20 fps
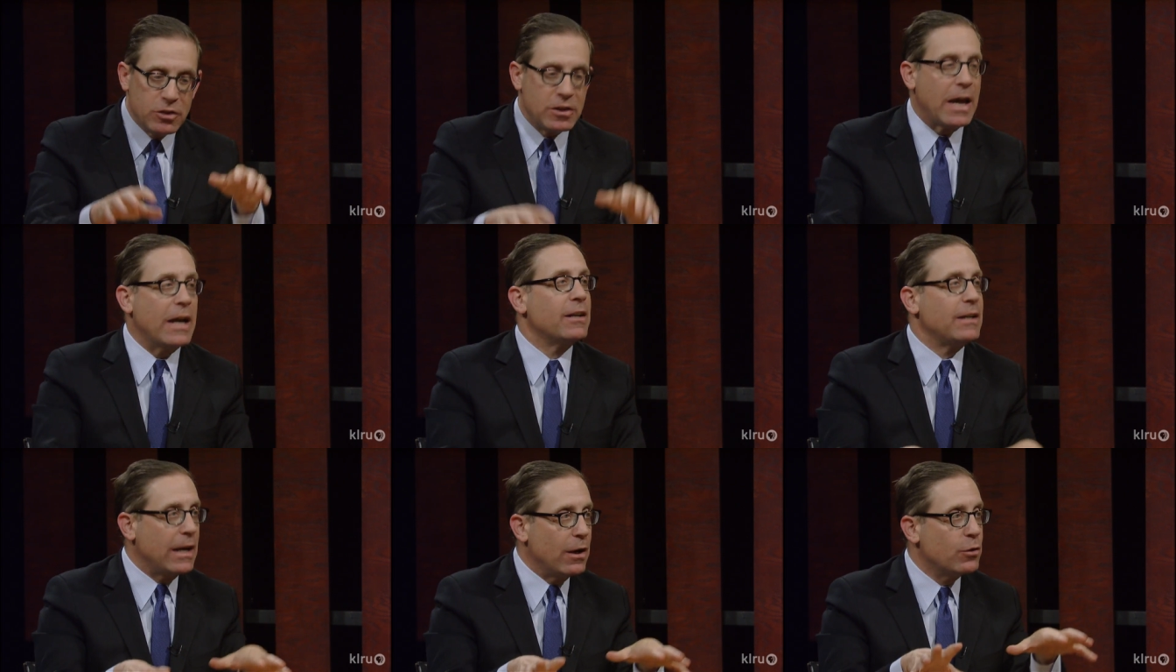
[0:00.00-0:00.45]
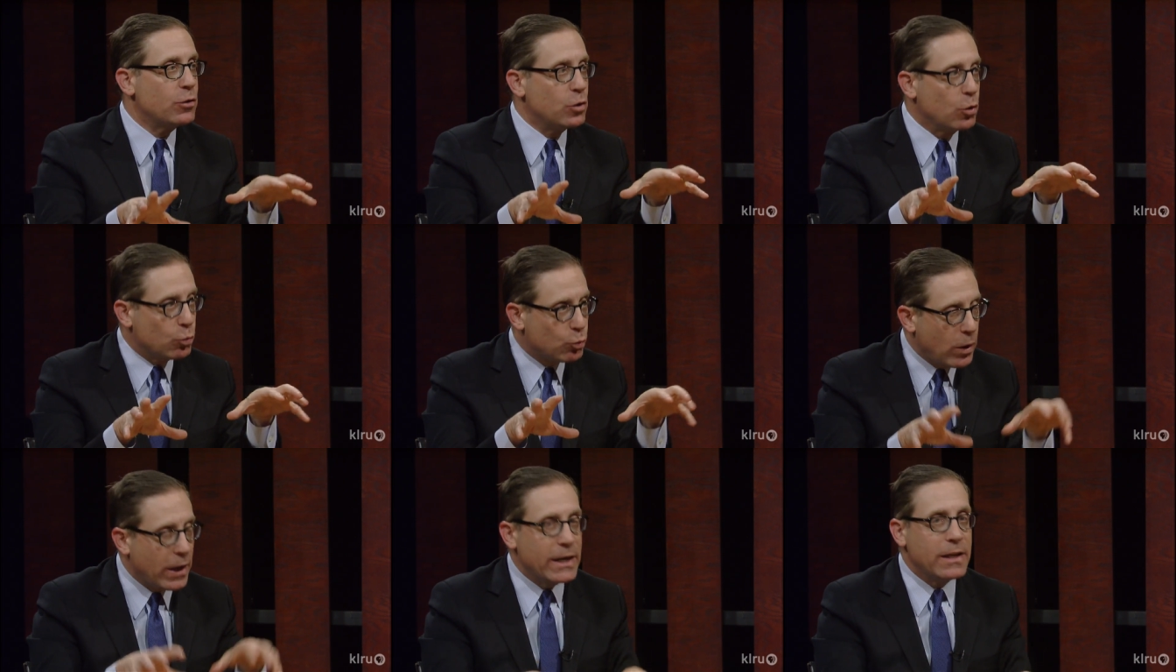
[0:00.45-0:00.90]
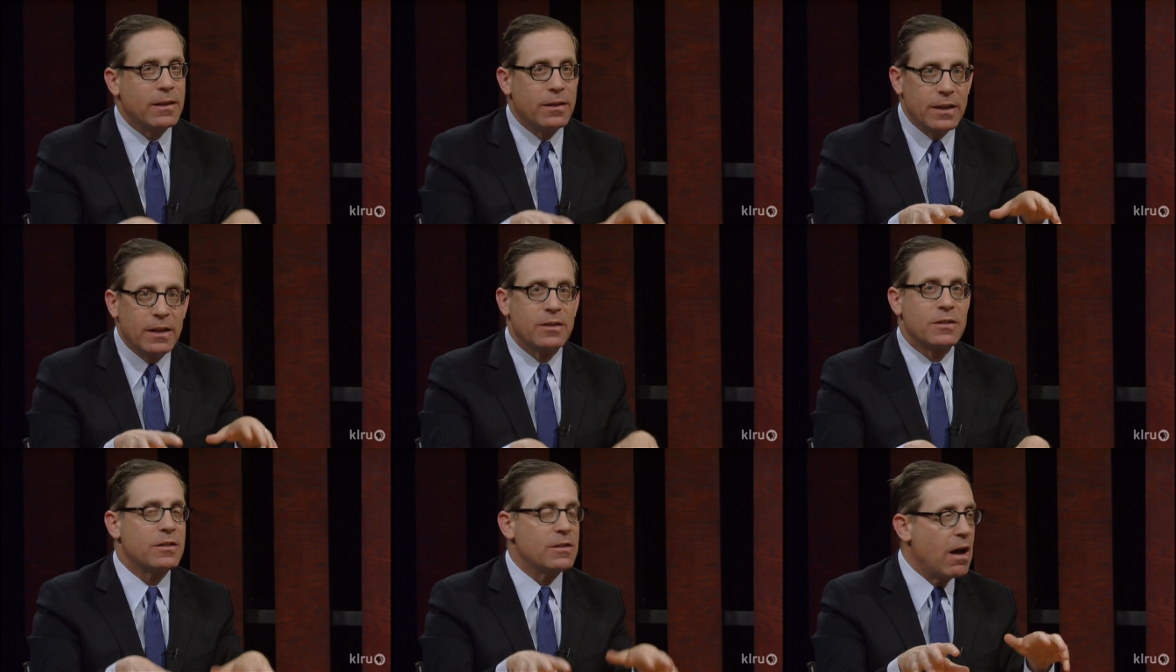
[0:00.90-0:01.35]
sat down to write
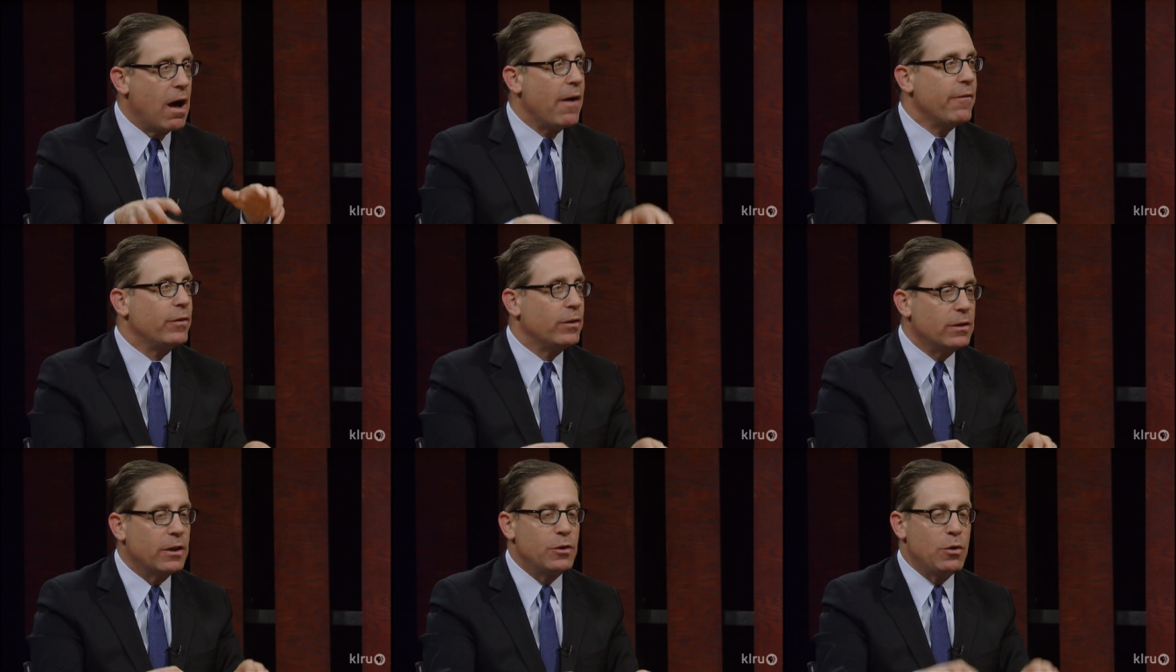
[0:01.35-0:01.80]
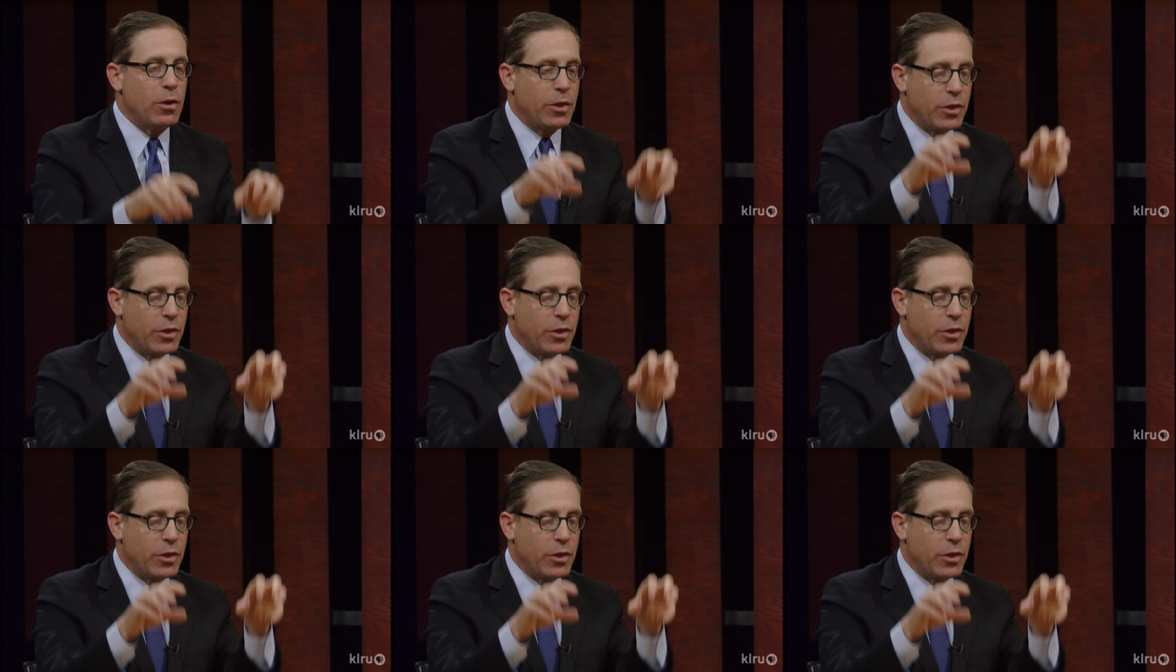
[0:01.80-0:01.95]
this novel, know, and you